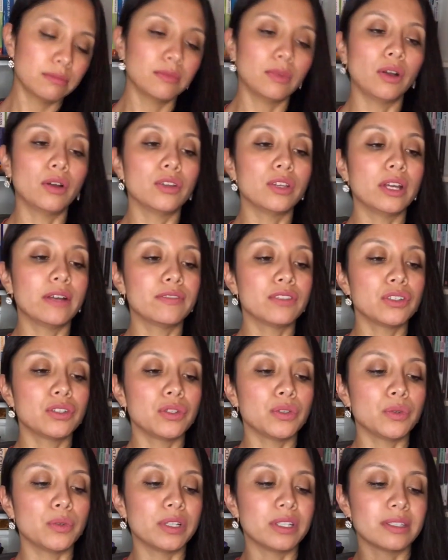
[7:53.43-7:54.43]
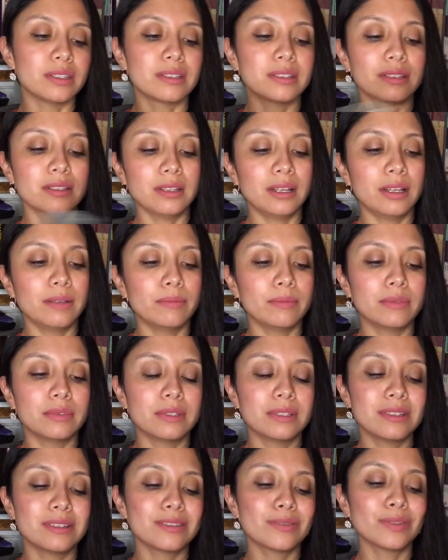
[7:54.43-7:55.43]
all you have to do is
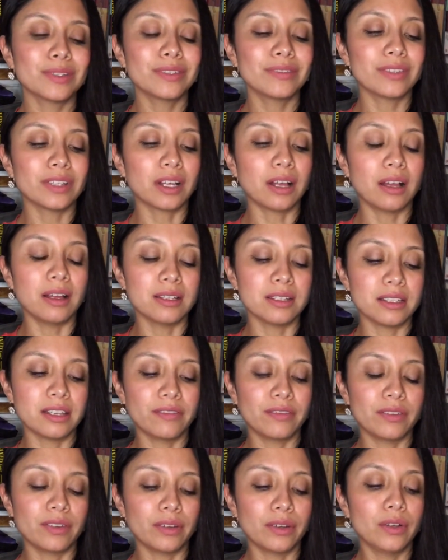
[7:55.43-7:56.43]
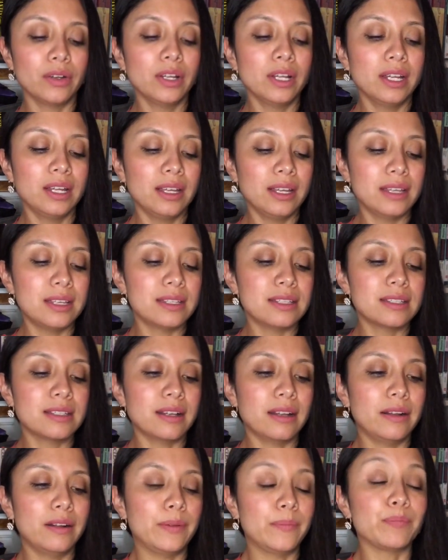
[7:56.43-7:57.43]
this is one of the cons I feel is
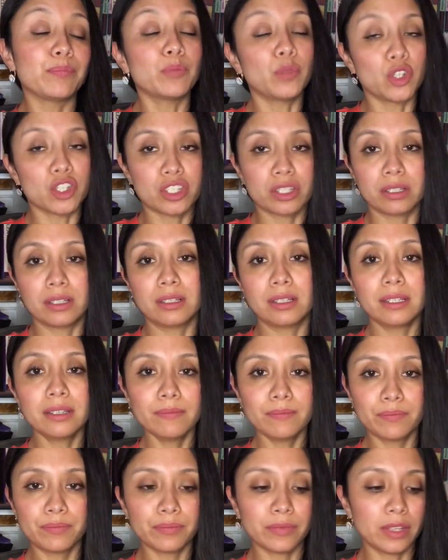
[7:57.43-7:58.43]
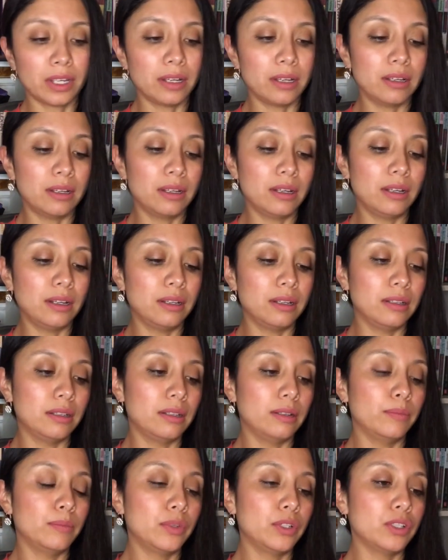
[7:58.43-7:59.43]
personally,
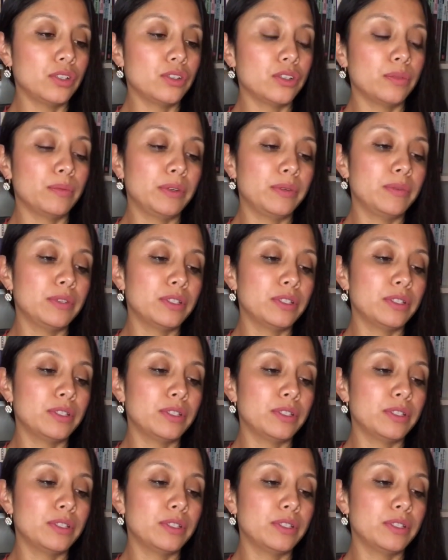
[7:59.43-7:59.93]
I'm pretty sure maybe